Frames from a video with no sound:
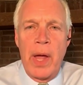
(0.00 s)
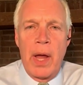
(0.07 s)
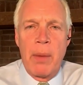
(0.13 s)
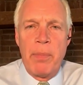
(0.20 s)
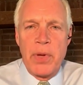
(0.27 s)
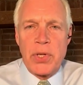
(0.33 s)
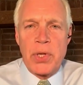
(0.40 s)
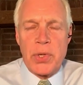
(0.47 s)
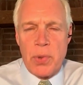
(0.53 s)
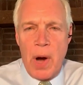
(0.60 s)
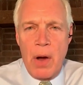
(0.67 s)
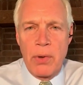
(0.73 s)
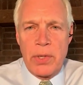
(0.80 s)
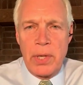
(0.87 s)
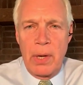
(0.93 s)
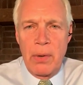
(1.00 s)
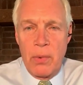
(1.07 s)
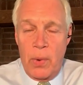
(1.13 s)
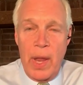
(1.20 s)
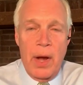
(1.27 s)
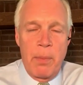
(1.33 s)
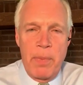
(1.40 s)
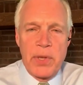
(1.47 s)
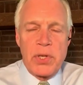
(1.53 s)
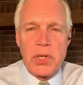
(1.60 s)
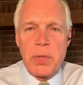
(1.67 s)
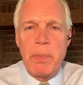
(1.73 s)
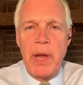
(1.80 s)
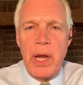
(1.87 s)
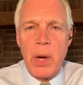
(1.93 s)
We had a business round. We had a
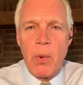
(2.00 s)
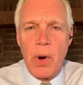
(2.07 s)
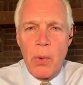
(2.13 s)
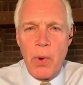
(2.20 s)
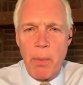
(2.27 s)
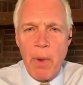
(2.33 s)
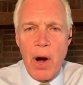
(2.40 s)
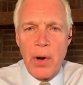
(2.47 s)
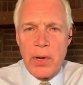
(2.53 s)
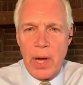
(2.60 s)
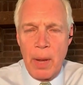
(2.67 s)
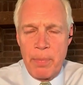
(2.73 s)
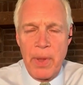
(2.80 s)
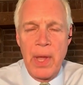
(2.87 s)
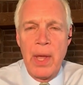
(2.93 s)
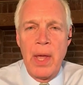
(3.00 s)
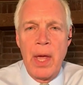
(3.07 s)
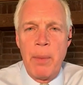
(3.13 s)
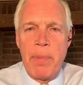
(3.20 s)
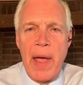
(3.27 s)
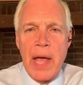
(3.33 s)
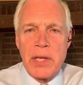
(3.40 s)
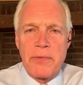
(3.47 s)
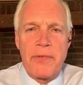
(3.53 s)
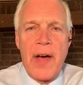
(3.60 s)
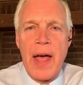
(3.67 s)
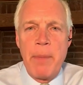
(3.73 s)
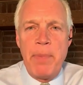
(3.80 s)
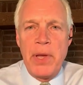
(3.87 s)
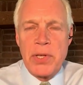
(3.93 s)
business meeting where we marked up and
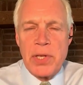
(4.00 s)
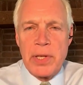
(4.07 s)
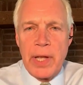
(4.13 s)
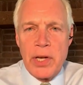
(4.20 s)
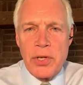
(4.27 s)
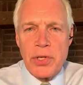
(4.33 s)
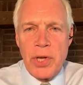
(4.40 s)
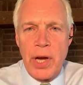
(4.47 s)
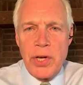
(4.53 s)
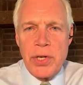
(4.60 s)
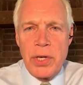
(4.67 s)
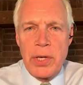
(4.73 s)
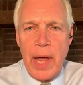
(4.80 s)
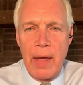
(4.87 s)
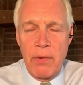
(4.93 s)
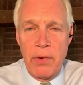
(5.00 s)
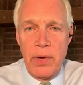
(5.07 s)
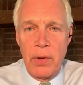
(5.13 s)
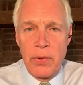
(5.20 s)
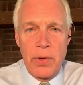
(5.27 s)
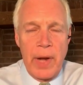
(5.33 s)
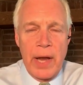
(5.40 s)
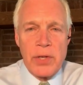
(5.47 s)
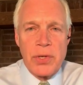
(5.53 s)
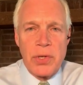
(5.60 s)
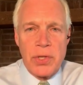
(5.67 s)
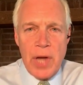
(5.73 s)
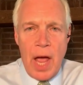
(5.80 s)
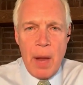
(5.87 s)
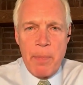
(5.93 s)
passed five pieces of legislation having to deal with the
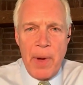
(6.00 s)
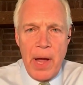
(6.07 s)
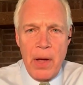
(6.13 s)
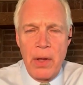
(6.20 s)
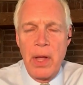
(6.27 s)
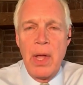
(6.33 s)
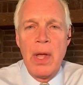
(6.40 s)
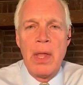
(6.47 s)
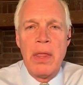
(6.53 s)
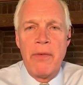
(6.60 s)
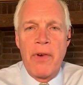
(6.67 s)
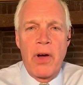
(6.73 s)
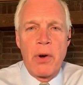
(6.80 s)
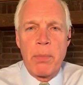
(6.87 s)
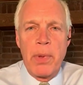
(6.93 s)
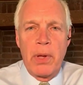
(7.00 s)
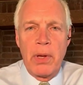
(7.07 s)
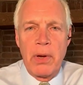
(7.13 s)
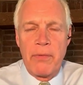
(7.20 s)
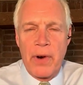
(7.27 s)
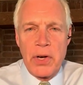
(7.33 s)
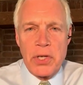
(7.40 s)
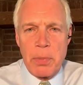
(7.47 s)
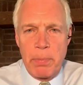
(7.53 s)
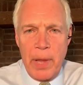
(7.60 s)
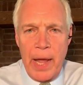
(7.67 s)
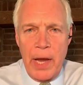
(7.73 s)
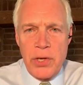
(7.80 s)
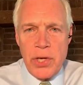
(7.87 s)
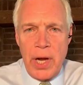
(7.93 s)
national stockpile, the vulnerability of our
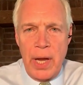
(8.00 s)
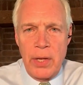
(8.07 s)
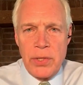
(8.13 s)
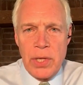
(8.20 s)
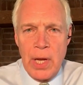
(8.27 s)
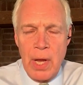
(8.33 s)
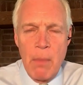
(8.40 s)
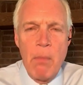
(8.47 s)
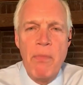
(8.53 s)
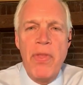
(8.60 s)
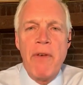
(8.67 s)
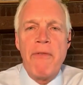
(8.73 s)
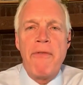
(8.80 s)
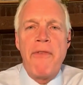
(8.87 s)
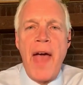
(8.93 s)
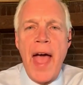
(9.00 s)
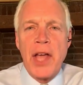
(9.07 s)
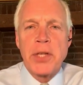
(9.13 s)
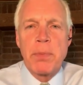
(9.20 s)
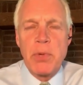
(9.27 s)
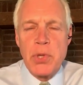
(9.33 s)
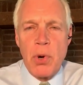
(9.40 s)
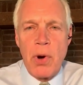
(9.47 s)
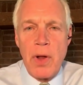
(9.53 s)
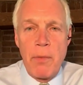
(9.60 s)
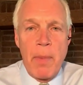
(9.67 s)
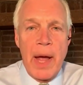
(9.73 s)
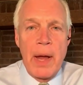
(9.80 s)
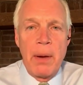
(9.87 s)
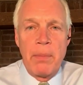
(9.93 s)
supply chains. The vast
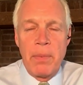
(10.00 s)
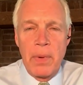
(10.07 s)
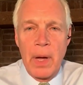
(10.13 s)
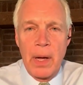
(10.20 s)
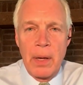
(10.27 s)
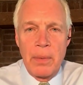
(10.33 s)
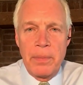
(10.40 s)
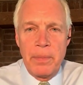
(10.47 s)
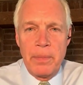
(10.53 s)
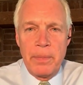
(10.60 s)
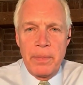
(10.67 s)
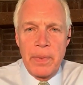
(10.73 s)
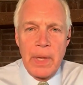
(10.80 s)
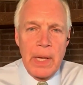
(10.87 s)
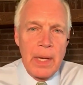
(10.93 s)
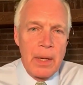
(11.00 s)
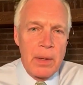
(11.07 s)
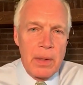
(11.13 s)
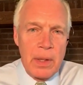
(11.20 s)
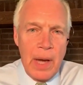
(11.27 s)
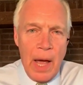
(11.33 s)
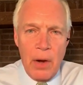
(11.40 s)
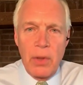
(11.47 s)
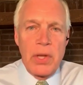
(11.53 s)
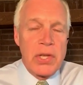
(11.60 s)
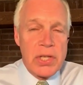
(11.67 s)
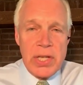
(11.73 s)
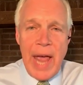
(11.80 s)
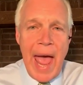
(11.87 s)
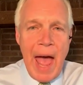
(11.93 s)
majority of my uh, not
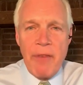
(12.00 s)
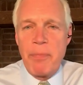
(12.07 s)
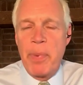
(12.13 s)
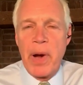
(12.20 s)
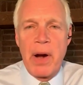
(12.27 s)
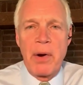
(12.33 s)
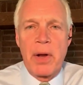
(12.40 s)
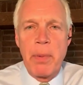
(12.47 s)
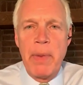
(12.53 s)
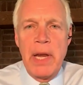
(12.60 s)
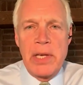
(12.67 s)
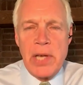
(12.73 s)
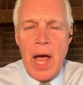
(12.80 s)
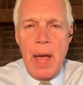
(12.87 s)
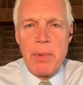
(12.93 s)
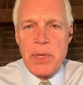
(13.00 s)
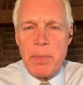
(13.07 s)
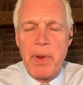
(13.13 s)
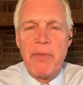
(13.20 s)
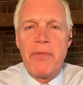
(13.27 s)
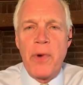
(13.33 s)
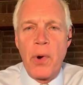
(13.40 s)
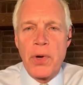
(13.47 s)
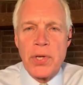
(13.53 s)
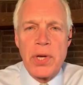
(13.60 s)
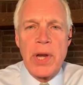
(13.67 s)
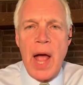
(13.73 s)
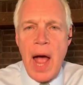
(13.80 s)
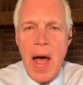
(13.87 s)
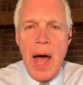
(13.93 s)
only staff, but our committee time has been
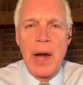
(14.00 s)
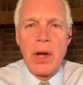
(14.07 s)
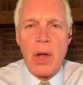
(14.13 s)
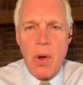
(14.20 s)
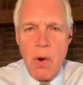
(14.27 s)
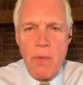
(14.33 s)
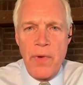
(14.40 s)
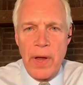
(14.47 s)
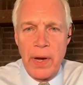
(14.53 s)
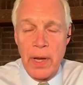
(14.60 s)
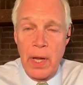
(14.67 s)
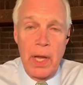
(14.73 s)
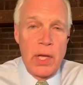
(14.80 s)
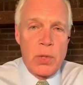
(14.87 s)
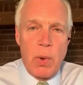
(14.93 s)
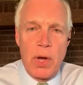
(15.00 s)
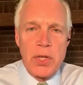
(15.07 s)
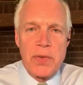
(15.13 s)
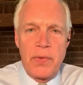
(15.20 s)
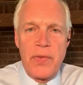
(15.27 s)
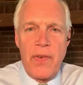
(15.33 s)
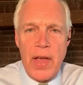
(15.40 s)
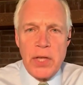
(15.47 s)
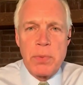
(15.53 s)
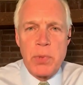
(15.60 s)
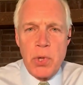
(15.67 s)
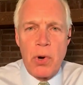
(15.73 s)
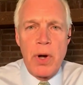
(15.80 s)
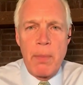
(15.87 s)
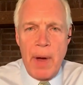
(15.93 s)
focused on COVID, as well as the
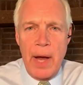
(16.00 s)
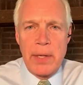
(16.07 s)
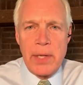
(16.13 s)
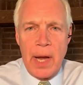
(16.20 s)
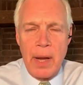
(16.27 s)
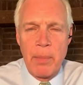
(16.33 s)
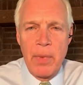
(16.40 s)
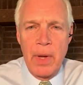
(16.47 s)
vast majority of my time.